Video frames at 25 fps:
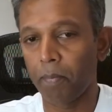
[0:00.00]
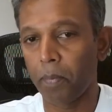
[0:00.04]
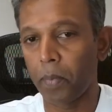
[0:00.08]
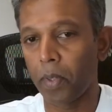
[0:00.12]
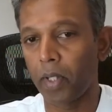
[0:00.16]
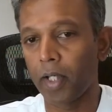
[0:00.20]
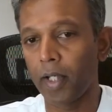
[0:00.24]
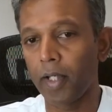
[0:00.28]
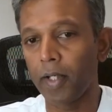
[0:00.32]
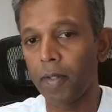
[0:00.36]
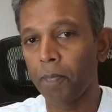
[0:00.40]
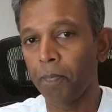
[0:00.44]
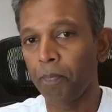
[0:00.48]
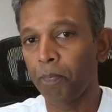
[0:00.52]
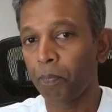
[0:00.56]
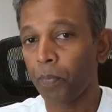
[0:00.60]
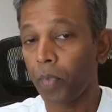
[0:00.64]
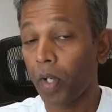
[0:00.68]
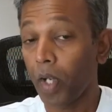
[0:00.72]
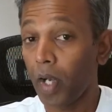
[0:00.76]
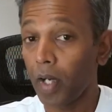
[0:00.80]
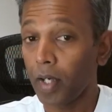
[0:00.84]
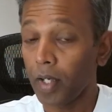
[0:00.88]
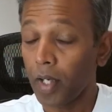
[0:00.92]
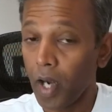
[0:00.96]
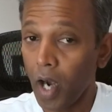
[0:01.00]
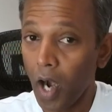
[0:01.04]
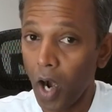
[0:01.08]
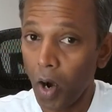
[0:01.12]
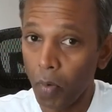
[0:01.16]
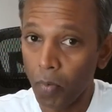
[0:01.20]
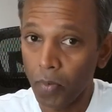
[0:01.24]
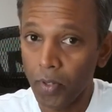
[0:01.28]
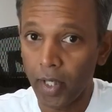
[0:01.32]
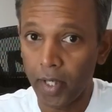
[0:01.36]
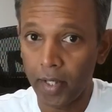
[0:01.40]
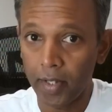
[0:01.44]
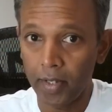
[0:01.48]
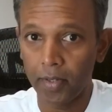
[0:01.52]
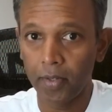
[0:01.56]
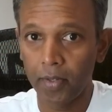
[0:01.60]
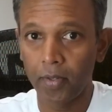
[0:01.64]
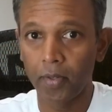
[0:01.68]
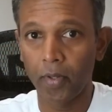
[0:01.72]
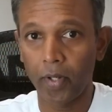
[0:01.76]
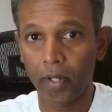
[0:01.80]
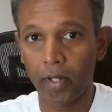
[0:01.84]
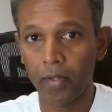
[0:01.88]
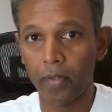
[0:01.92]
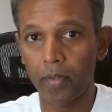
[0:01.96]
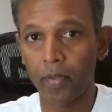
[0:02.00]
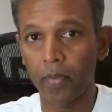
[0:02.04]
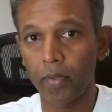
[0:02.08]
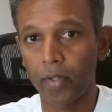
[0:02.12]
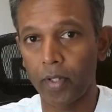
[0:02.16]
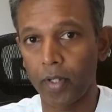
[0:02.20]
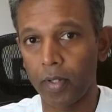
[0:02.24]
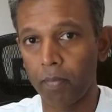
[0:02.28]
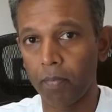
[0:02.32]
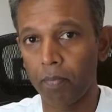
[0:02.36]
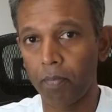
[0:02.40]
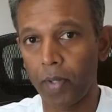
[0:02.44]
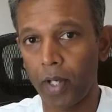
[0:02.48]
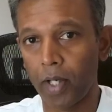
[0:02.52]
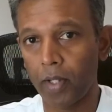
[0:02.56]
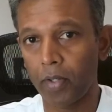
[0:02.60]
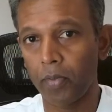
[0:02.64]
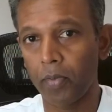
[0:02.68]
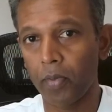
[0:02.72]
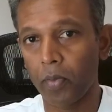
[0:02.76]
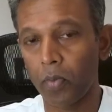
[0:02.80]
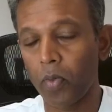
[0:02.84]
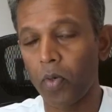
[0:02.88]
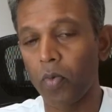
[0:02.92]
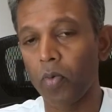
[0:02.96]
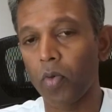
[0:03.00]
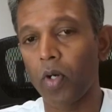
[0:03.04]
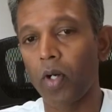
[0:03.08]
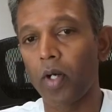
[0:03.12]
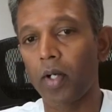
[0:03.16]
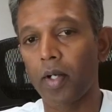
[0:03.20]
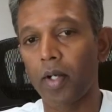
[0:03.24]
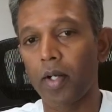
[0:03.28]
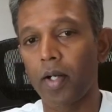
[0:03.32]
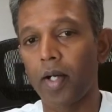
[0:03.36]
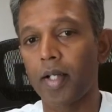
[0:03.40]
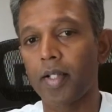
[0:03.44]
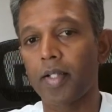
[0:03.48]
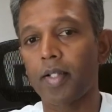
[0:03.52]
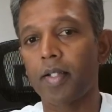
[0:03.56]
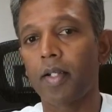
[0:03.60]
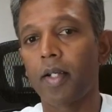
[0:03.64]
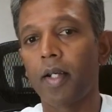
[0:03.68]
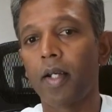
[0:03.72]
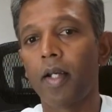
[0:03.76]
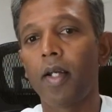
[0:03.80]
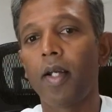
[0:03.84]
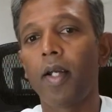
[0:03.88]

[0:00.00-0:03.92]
pillar and how that is going to impact your overall cost.